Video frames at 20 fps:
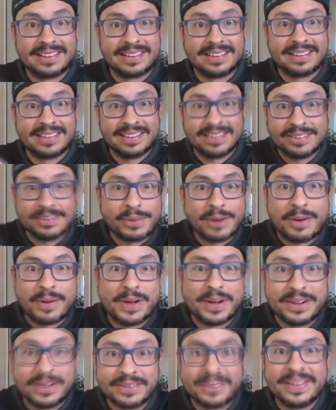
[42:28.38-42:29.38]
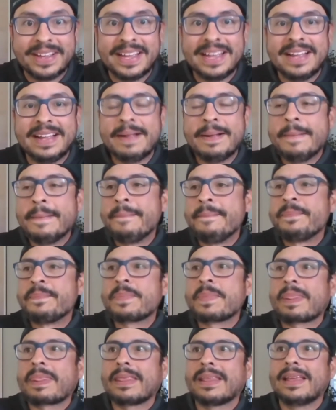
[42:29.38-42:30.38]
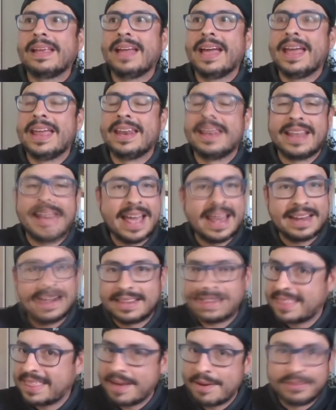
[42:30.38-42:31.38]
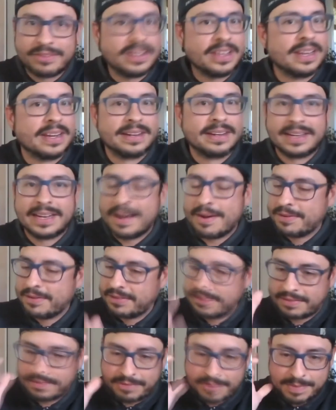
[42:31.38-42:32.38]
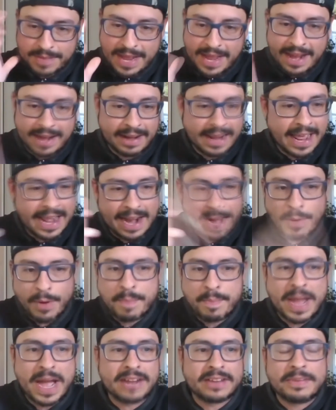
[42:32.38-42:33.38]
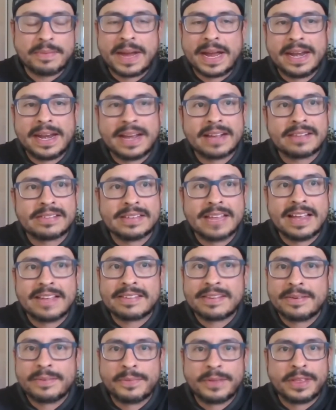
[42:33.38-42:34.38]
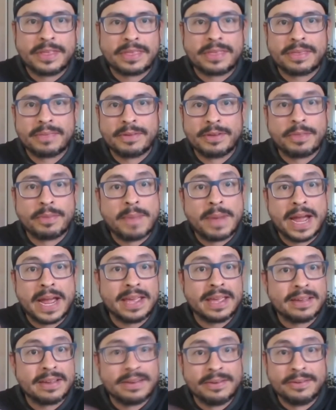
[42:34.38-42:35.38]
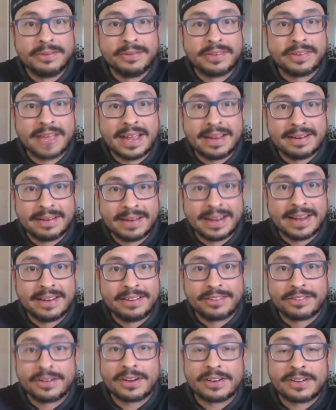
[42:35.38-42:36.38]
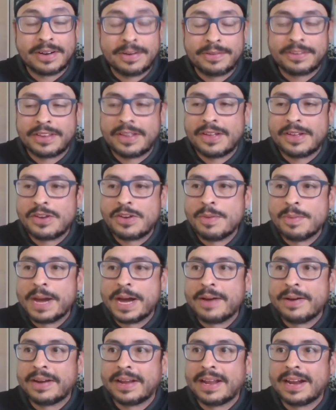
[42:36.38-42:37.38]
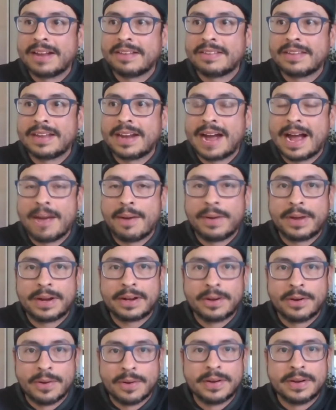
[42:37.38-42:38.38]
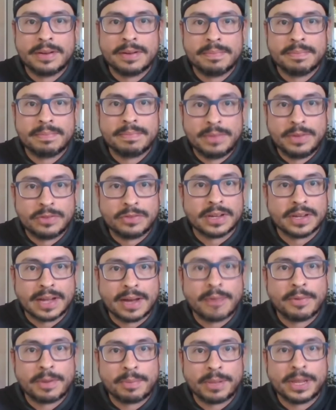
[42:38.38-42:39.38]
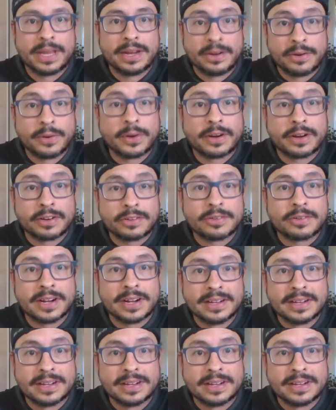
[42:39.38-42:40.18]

This is what I want to do. And that was it. That was and I went back to my next lesson with Mike, who was that instructor I was telling you about. And I said, I want to go into music. I want to play in an orchestra.